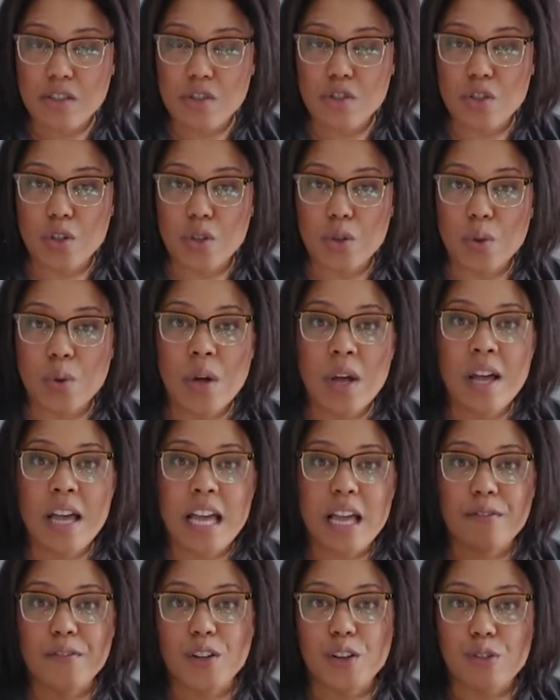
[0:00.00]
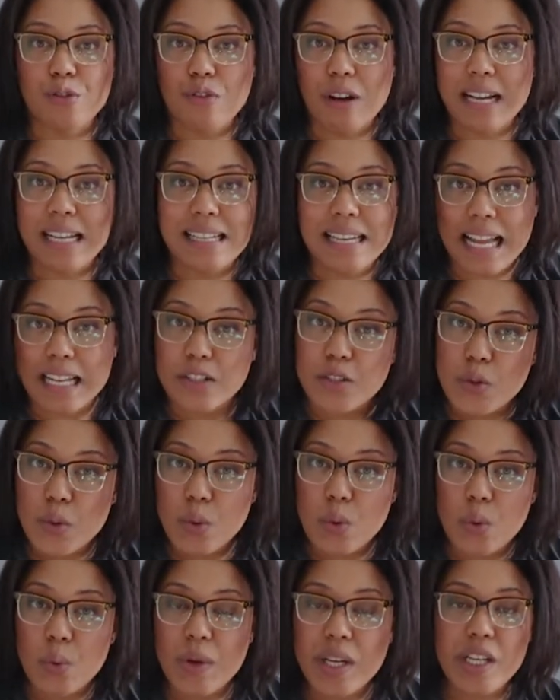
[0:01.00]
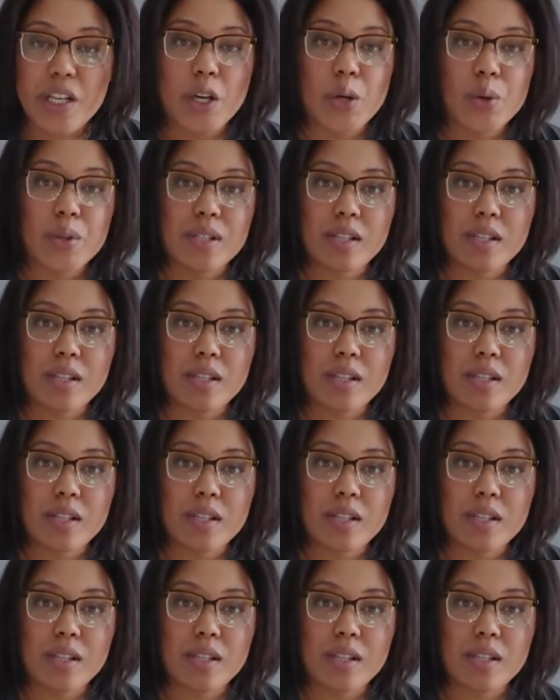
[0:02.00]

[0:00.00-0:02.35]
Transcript: So if you're right next to a window,